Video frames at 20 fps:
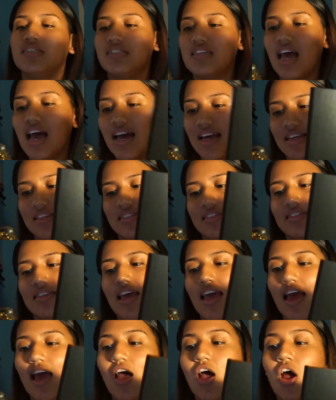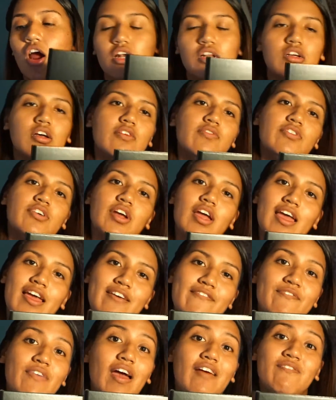size hardcover
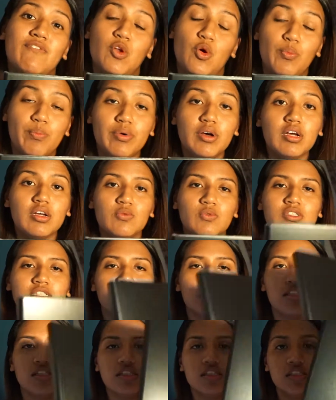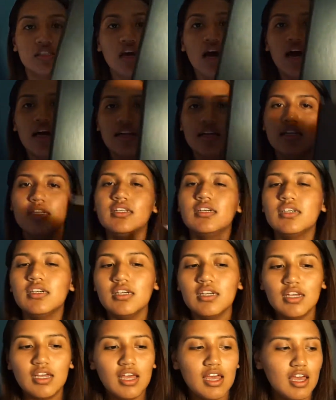A5 notebook, which is dotted,
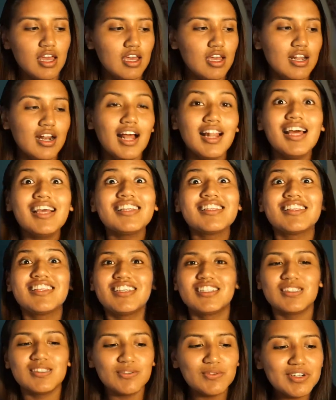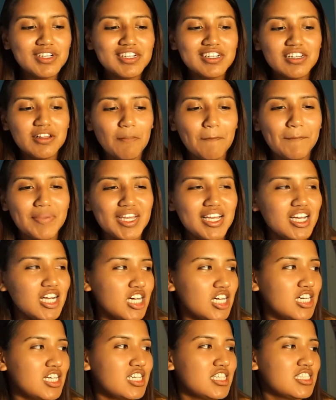and I like this one
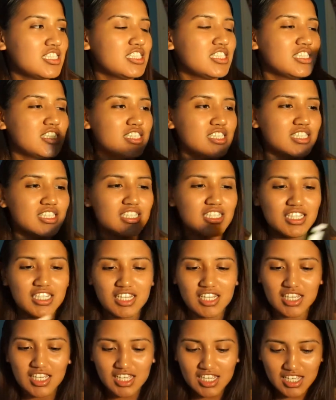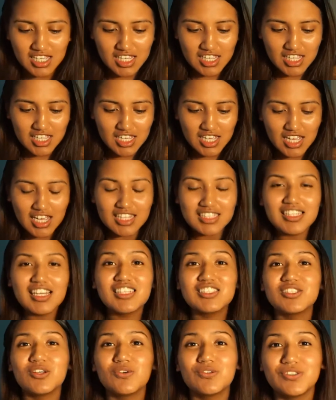because it's
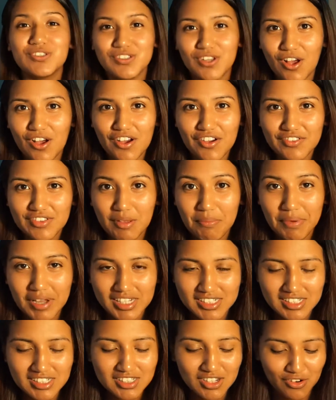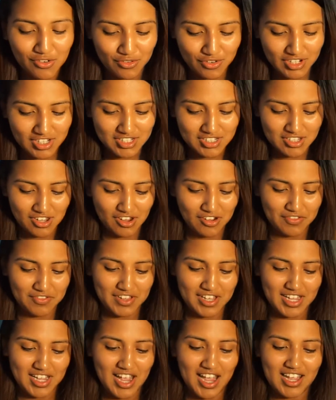like so soft. The pages are really soft.
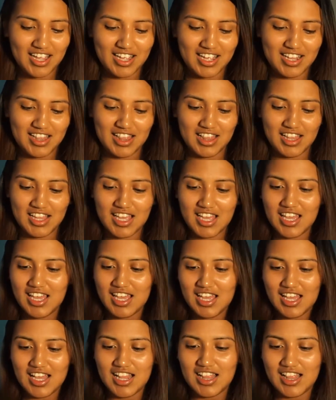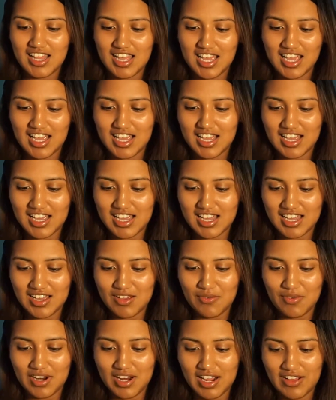Like I, like
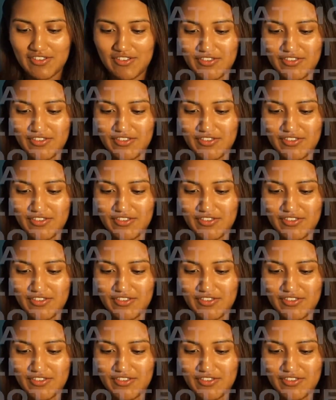when I